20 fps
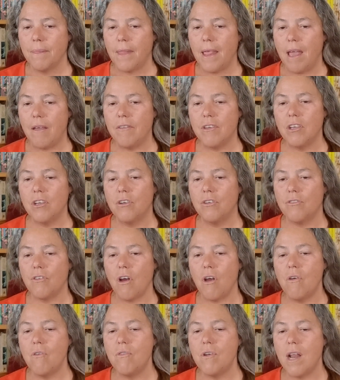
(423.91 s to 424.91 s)
having
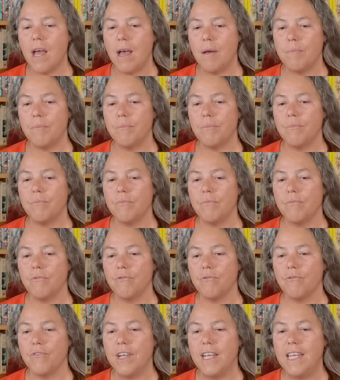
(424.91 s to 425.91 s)
grown up
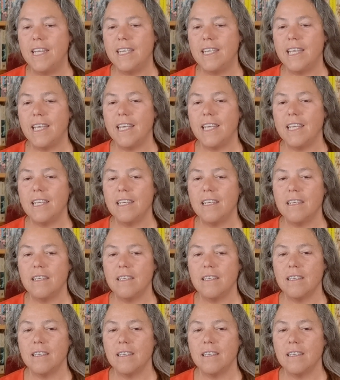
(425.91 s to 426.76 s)
reading